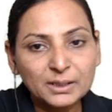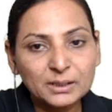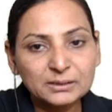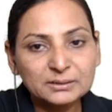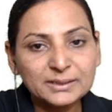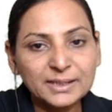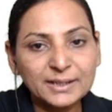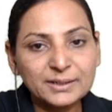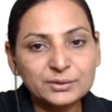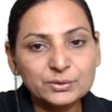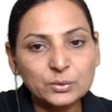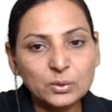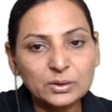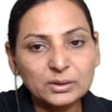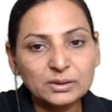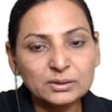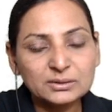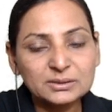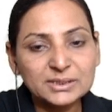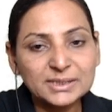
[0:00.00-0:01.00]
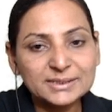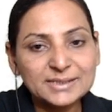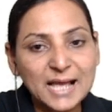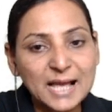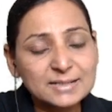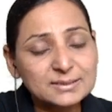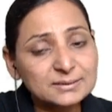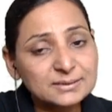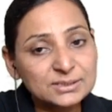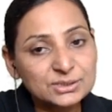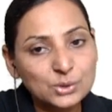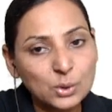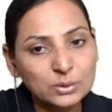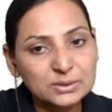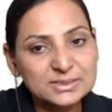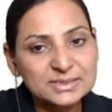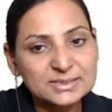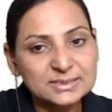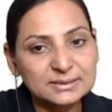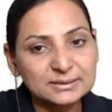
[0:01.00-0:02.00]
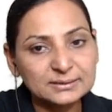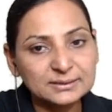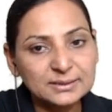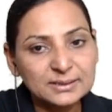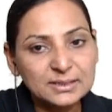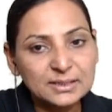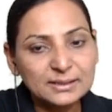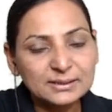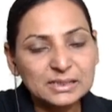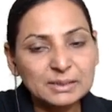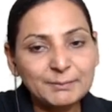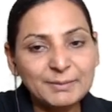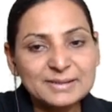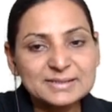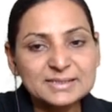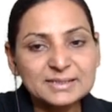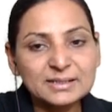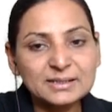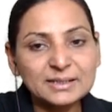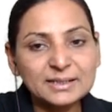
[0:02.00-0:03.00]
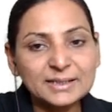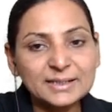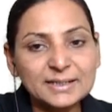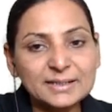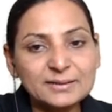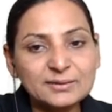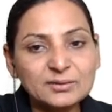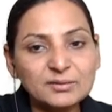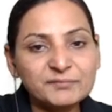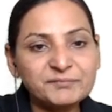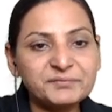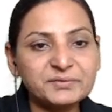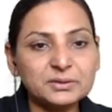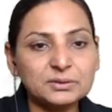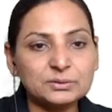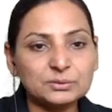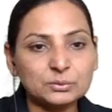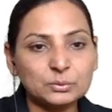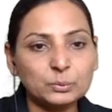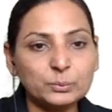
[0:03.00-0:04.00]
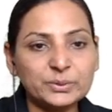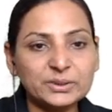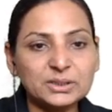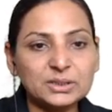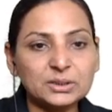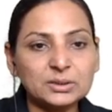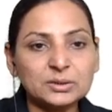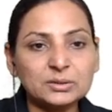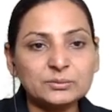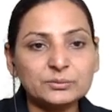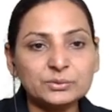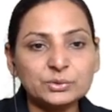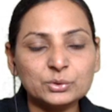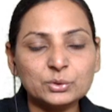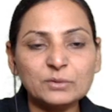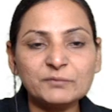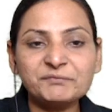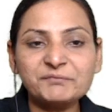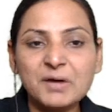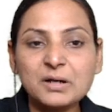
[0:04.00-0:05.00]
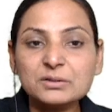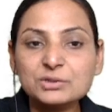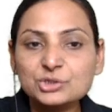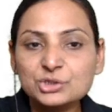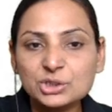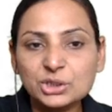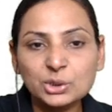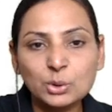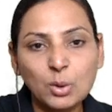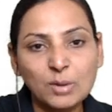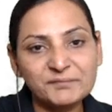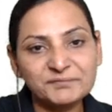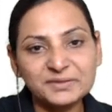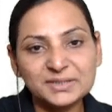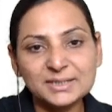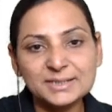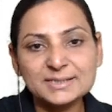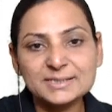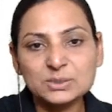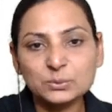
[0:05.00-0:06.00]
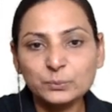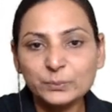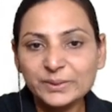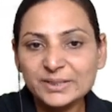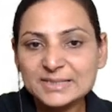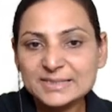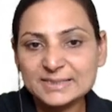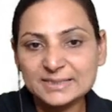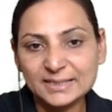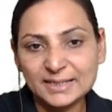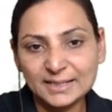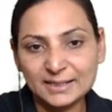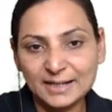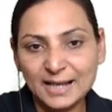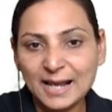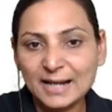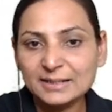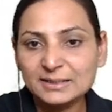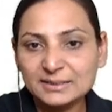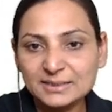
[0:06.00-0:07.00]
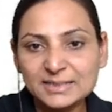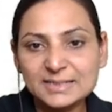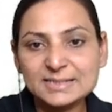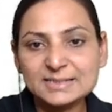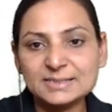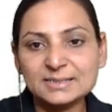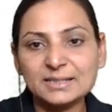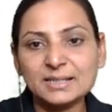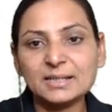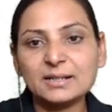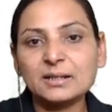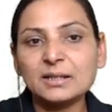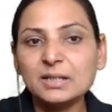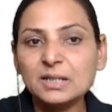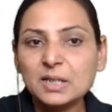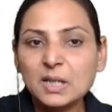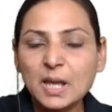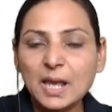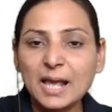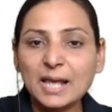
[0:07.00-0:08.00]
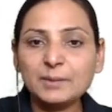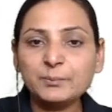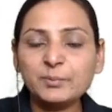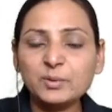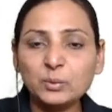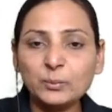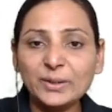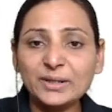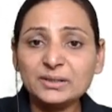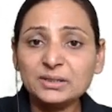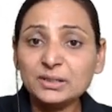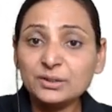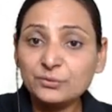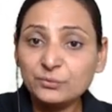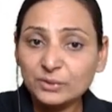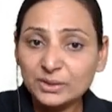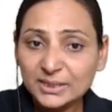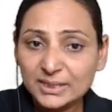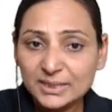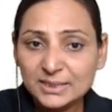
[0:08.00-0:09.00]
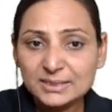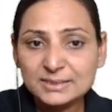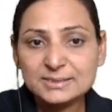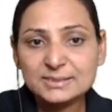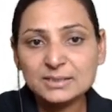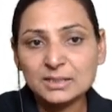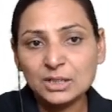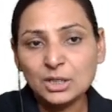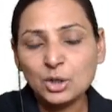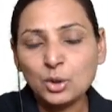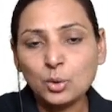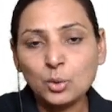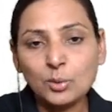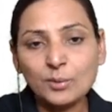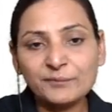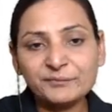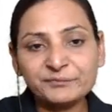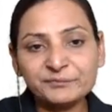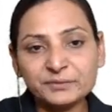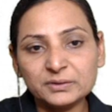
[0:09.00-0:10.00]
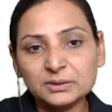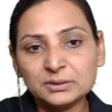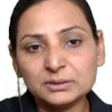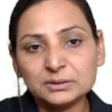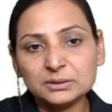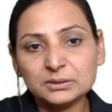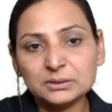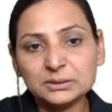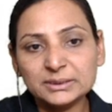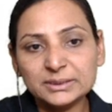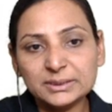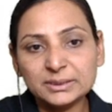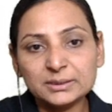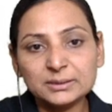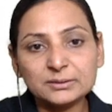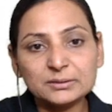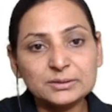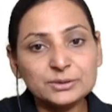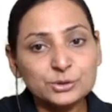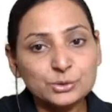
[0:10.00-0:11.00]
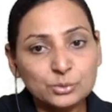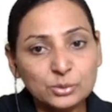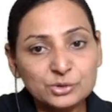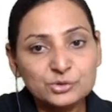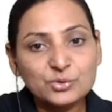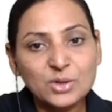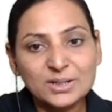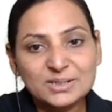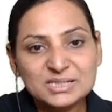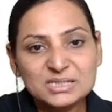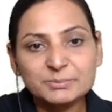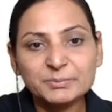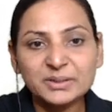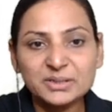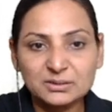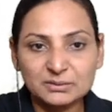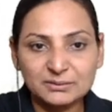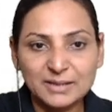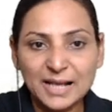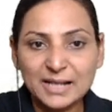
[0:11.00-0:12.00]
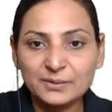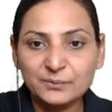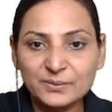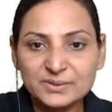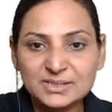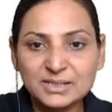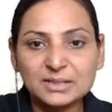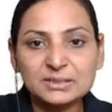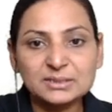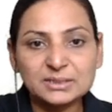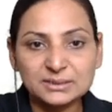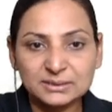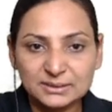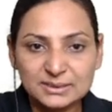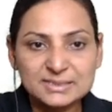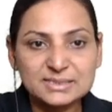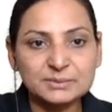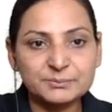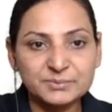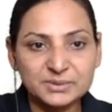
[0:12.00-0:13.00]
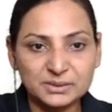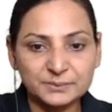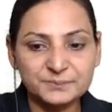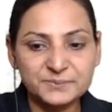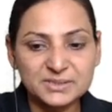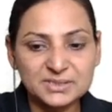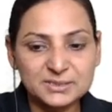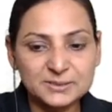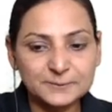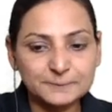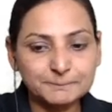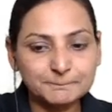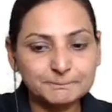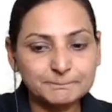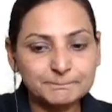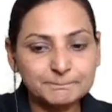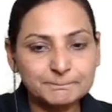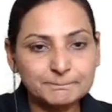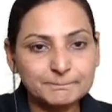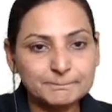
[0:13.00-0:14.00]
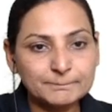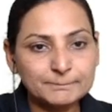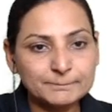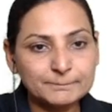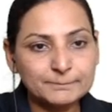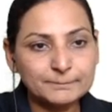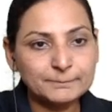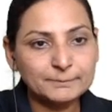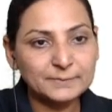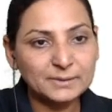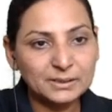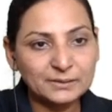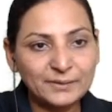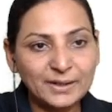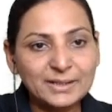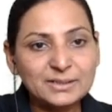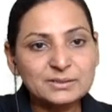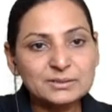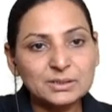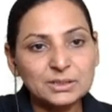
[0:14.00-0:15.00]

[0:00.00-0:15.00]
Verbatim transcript: then your tetanus toxin, they basically interfere with the you know functioning of these V snare and T snare and prevent the release of uh, the neurotransmitter and result in the symptoms, right?